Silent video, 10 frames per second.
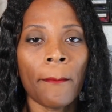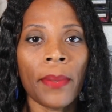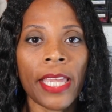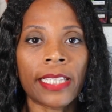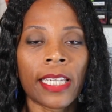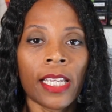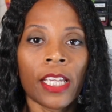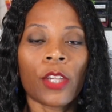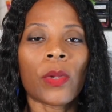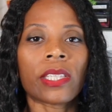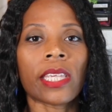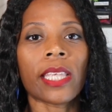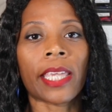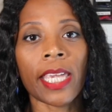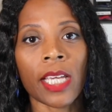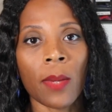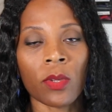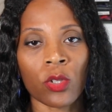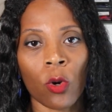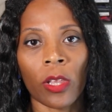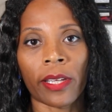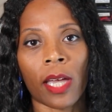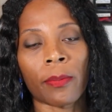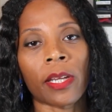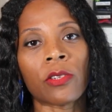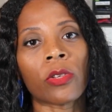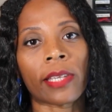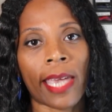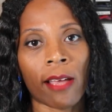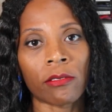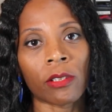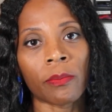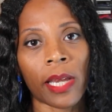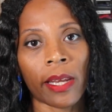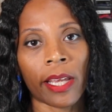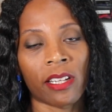But we see that he comes strolling up into the council meeting,